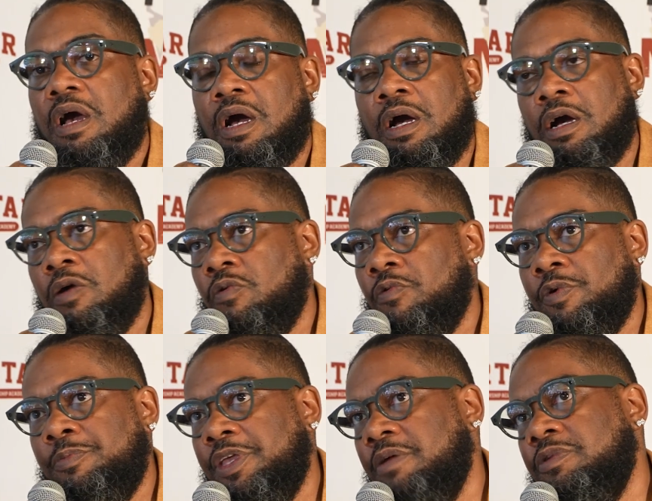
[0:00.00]
uh, we'll
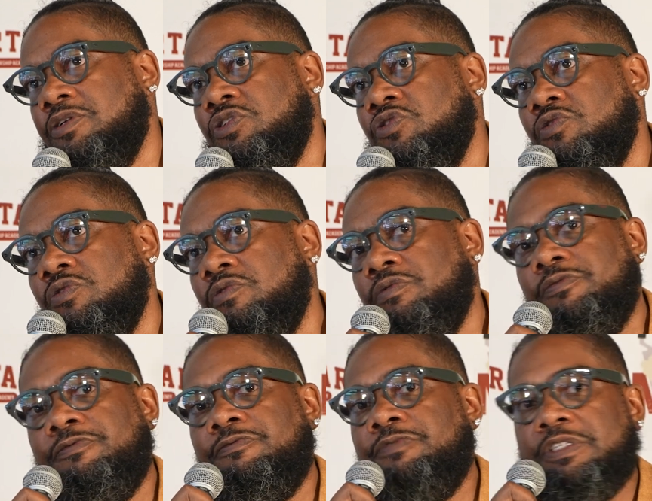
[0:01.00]
be able to do
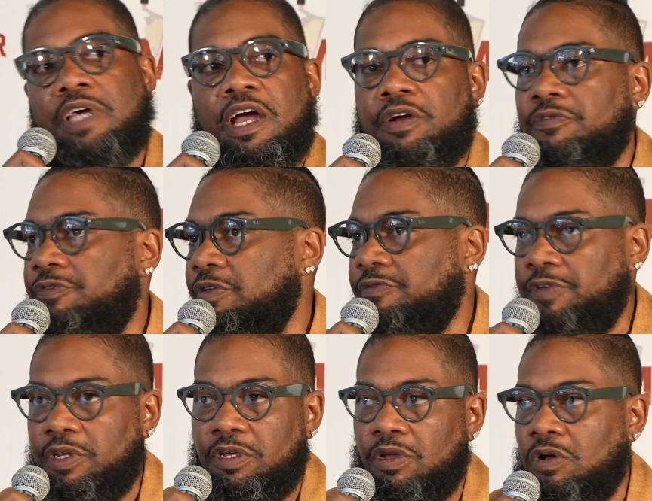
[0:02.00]
photography,
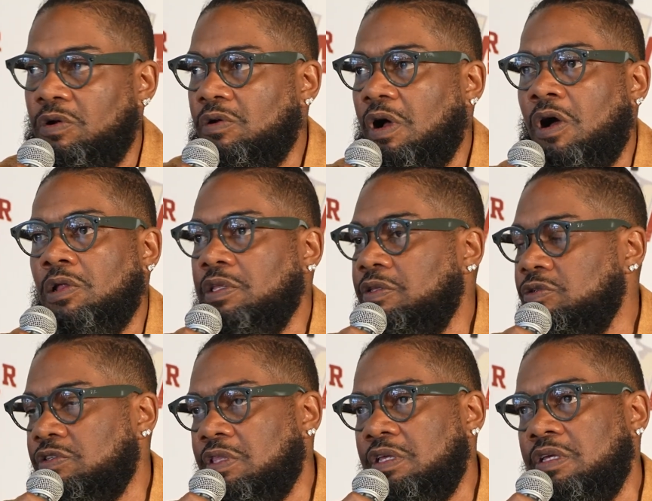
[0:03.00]
video, all of
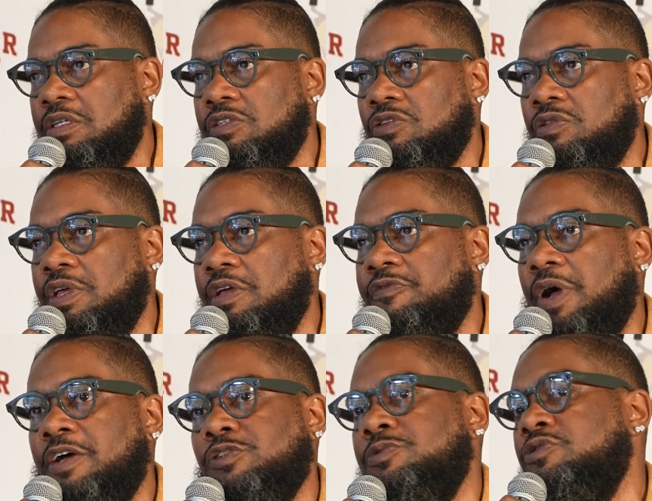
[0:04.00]
those things, so that if an
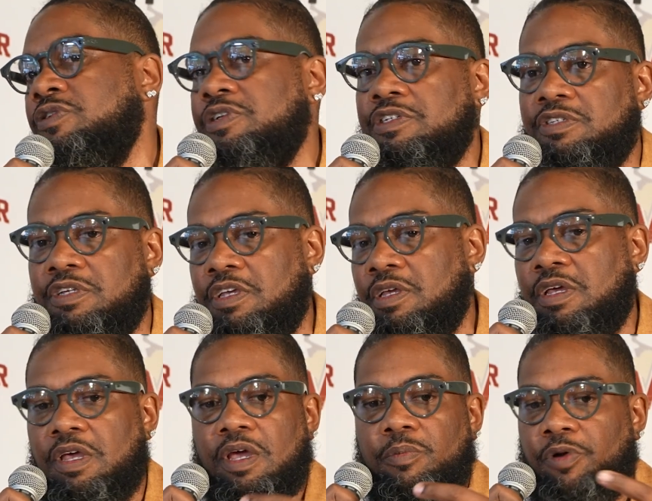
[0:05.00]
entrepreneur needs to get
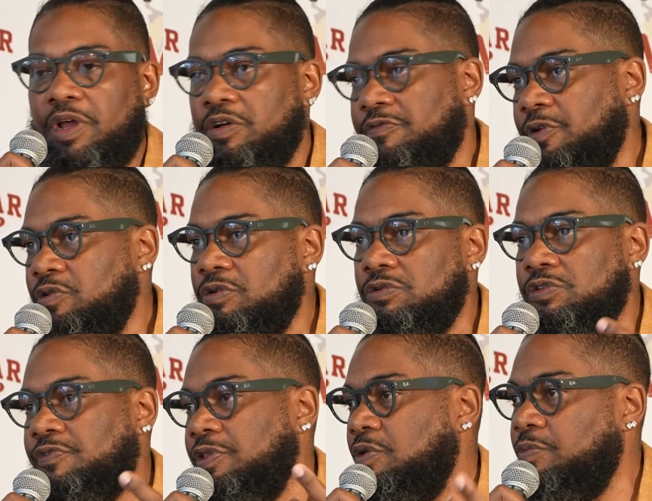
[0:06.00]
product photos
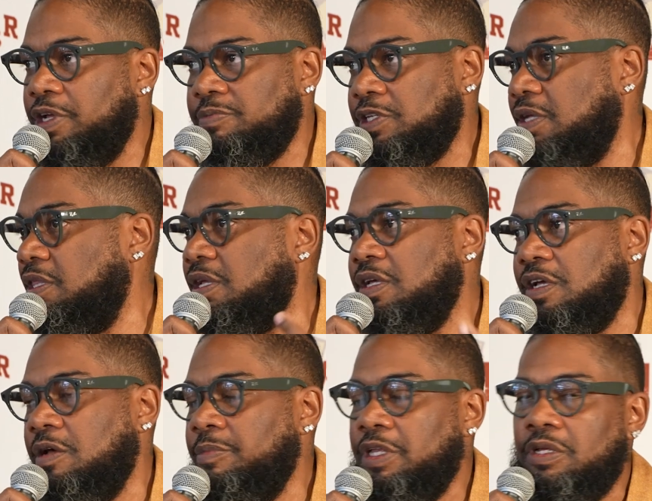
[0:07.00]
for their website, they can
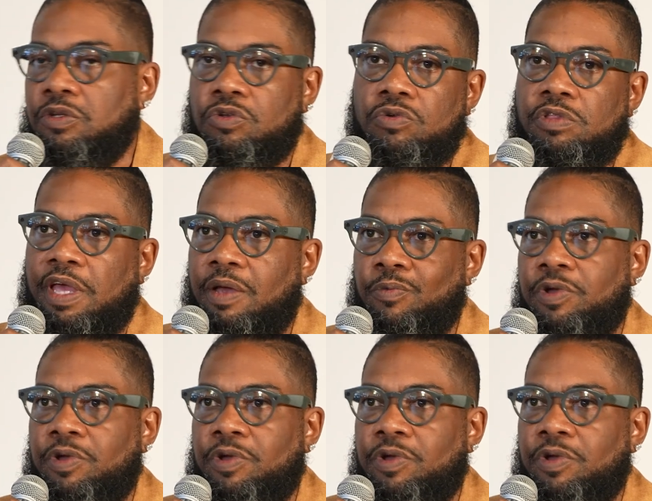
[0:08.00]
come in and do that.